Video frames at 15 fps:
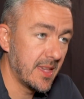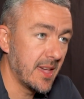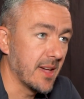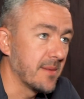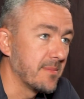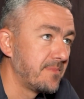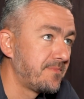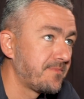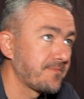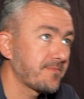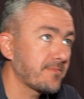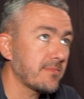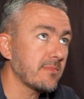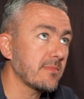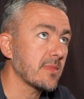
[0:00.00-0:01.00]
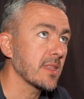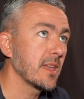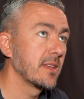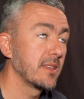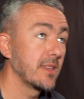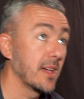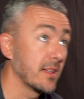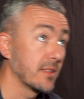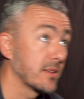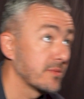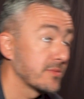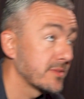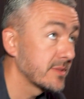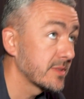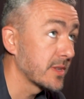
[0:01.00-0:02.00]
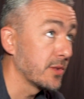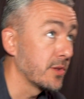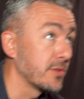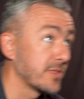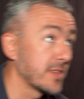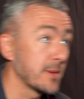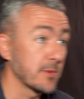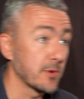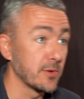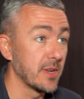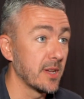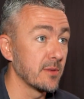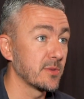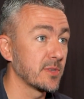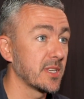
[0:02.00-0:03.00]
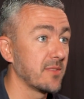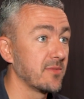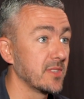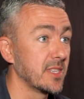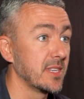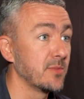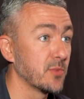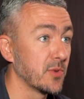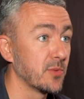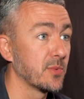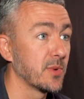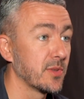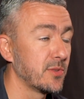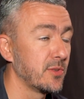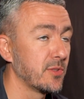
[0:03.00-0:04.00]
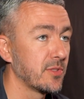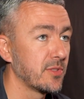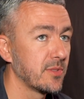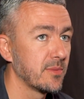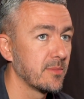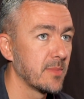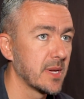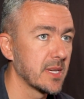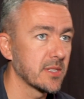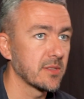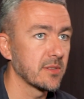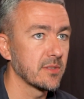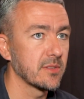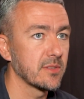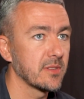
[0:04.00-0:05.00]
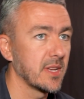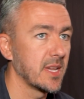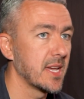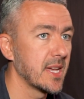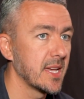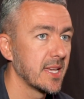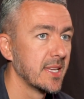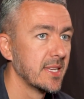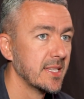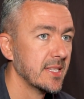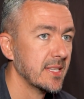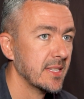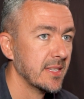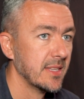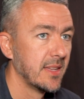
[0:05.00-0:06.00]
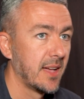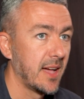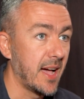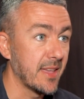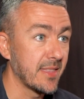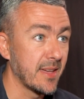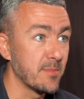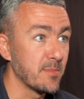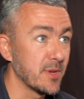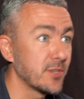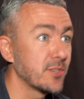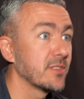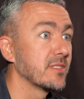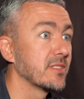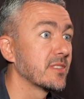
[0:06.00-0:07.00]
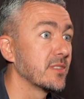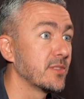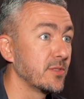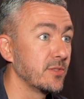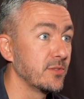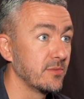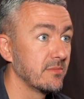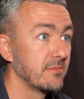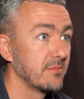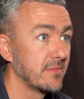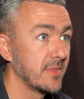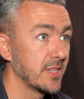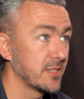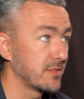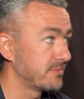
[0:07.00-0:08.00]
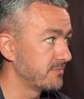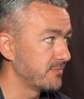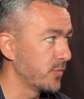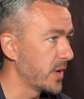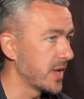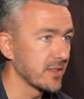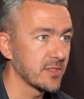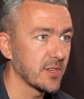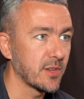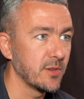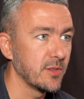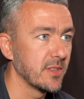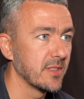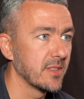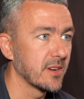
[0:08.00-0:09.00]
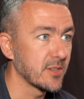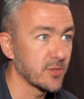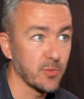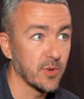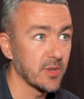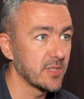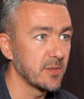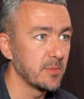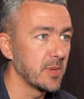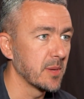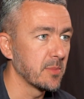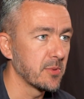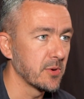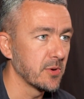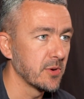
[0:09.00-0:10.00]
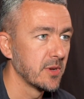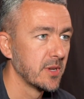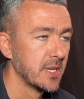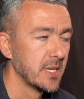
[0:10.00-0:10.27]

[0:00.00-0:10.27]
Yeah. Yeah, well, it's a long time ago now. I was 17, won a World Youth Masters. Had ambitions to do as well as I could in darts, wanted to be a pro,